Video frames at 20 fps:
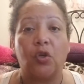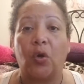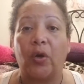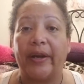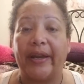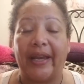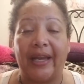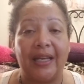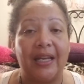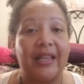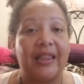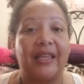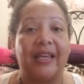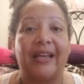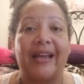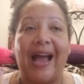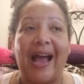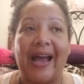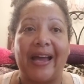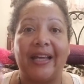or
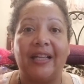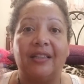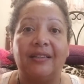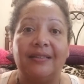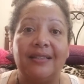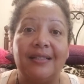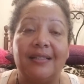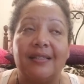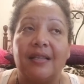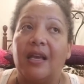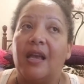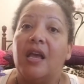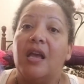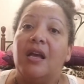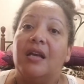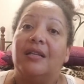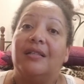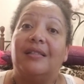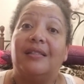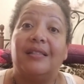anything, I at least
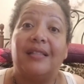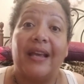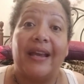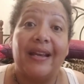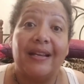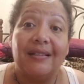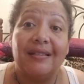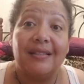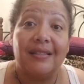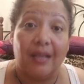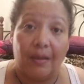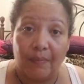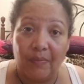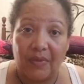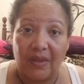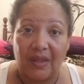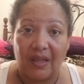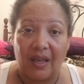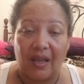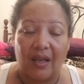say
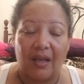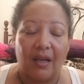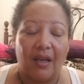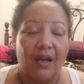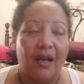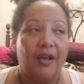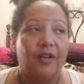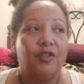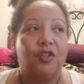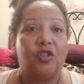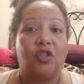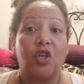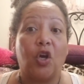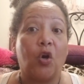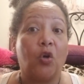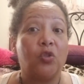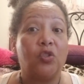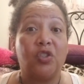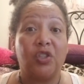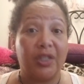something.
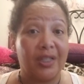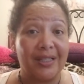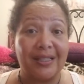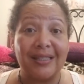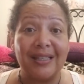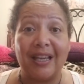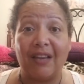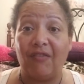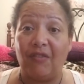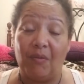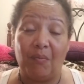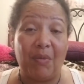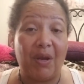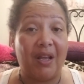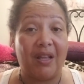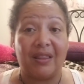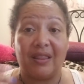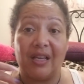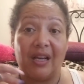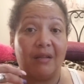So just giving me
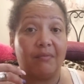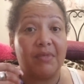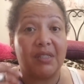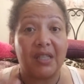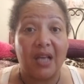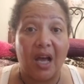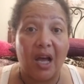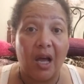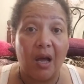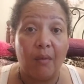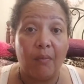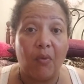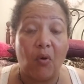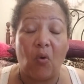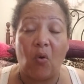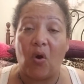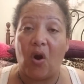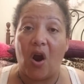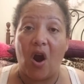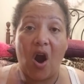a thumbs up
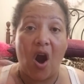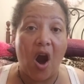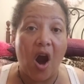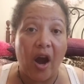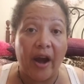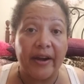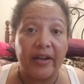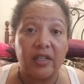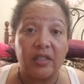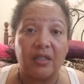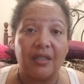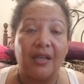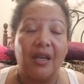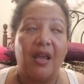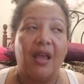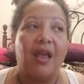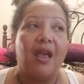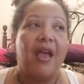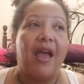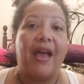or a heart.
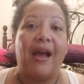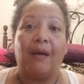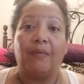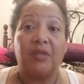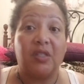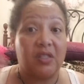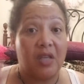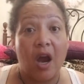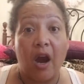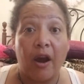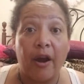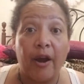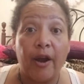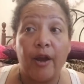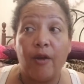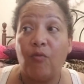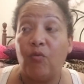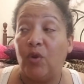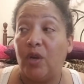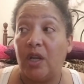I'm sorry
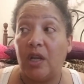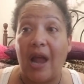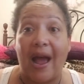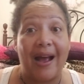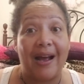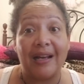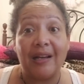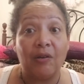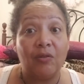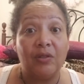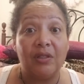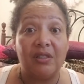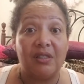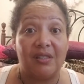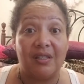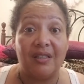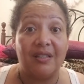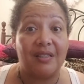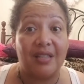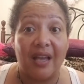when I only
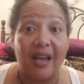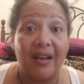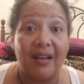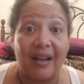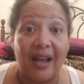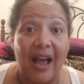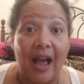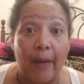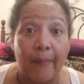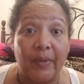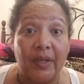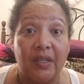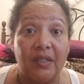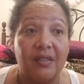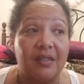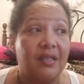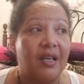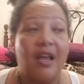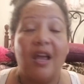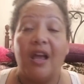see 10 comments.